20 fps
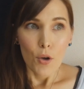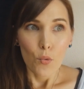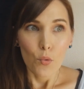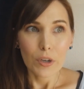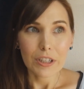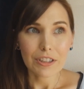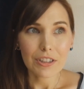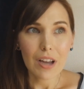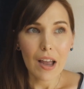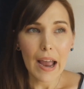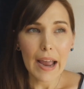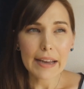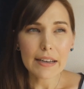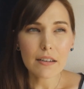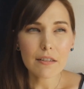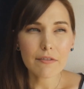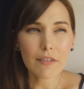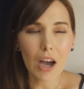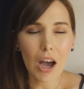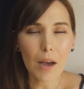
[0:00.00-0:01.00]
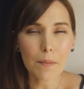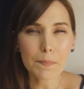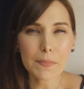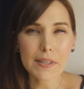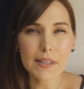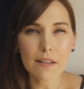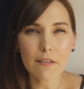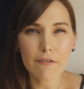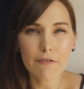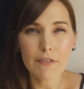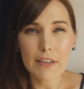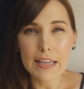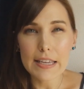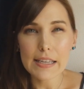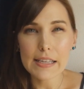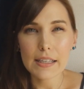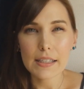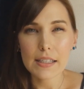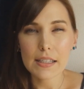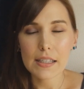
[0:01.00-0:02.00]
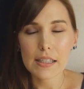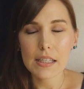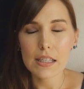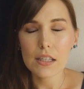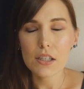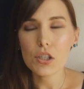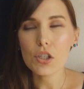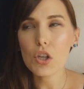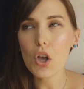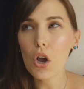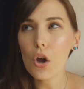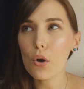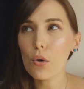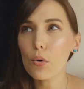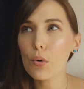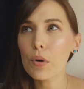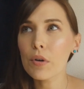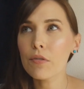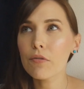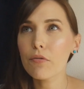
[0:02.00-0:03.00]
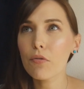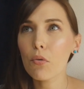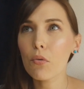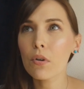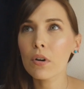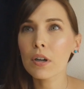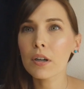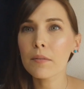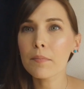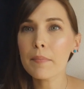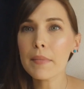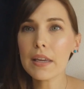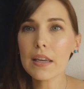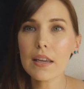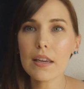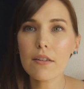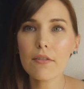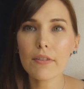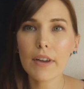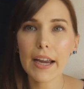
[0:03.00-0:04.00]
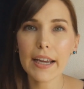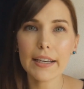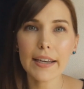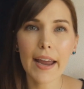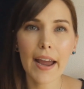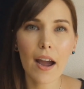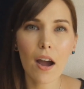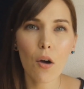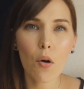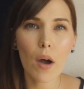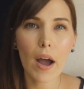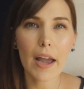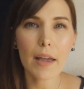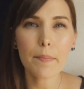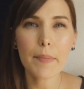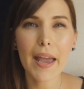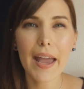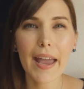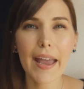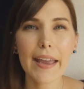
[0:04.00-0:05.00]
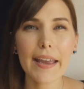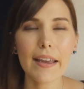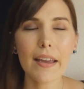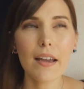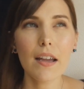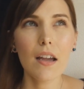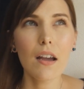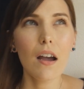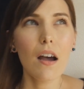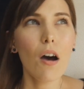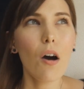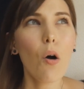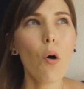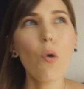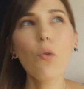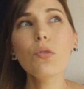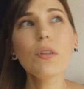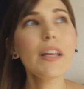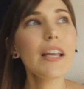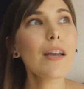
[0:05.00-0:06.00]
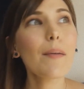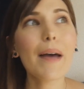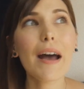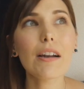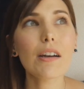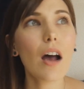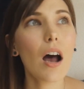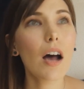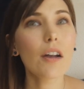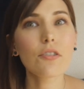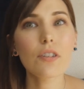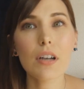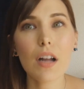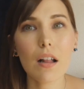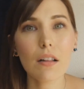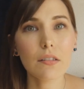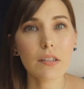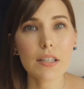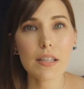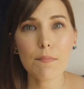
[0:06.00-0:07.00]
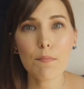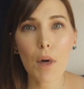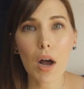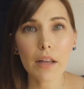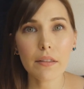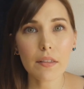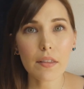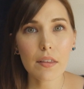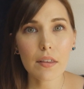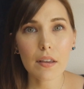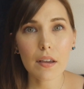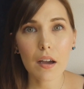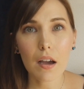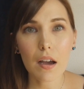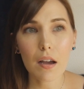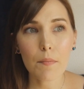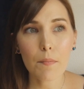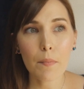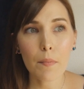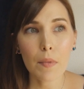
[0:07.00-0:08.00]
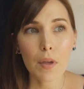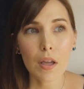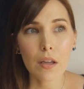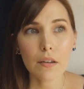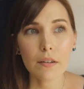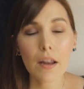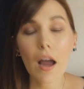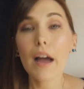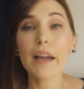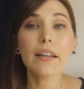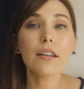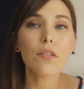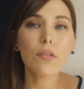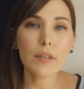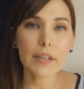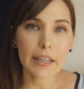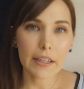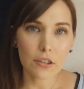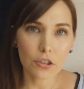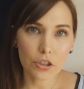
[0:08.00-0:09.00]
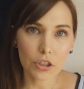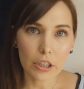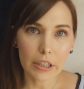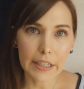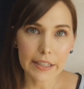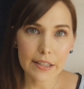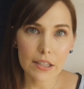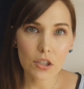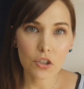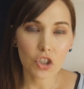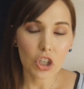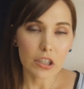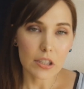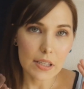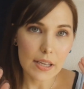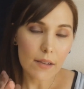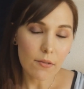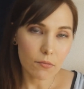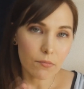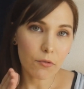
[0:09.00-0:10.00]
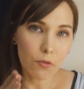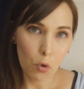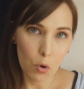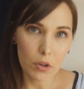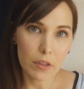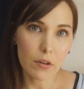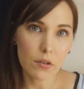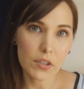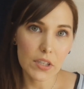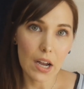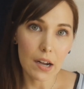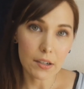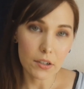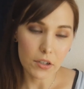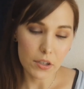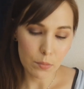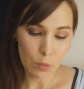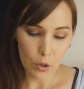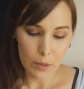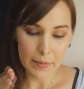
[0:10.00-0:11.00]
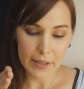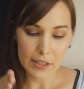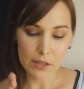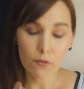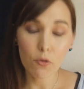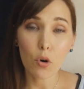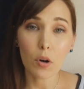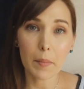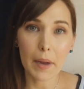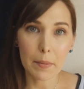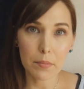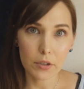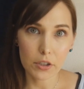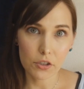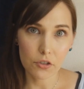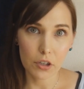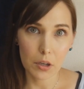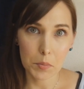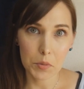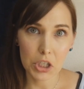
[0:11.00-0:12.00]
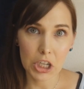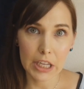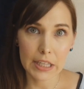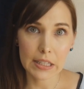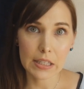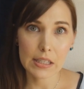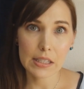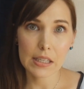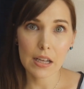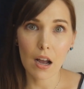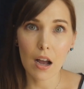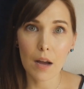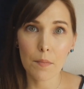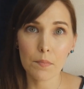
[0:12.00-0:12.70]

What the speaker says: which kind of ups the fees. So for me right now, I pay only about $100 a month, not including insurance, just for those doctor's appointments, for my prescriptions,